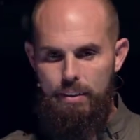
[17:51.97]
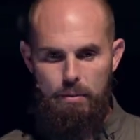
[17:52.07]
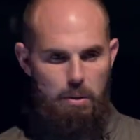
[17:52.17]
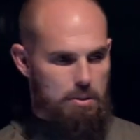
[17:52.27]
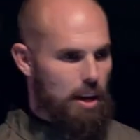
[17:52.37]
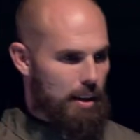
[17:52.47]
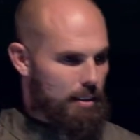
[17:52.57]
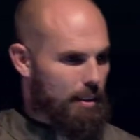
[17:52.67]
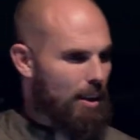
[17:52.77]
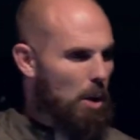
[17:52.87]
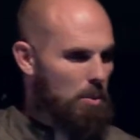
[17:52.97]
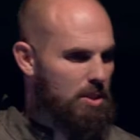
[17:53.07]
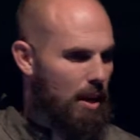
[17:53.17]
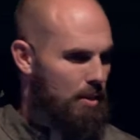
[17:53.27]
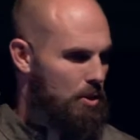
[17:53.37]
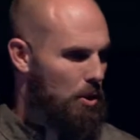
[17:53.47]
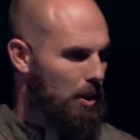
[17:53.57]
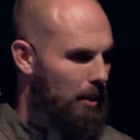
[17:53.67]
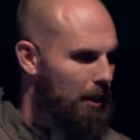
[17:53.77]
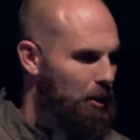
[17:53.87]
real tight, like almost cutting the
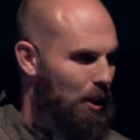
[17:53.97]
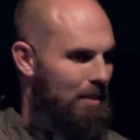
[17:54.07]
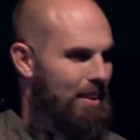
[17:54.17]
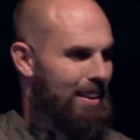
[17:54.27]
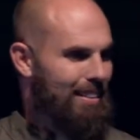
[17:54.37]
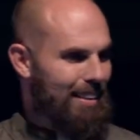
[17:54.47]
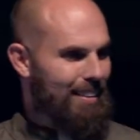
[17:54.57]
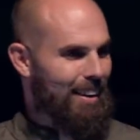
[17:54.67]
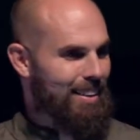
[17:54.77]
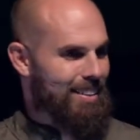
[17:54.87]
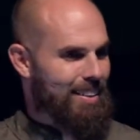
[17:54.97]
circulation off, kind of thing, right?